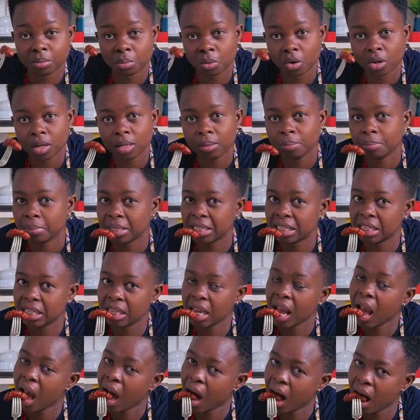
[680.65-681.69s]
small
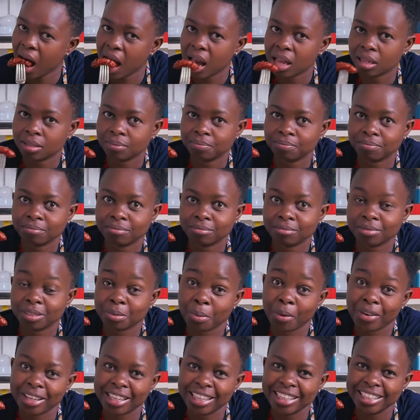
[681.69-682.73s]
mini
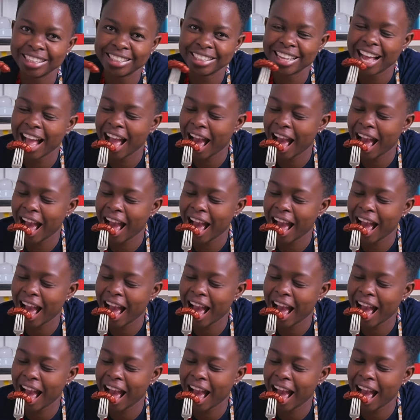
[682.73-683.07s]
smoky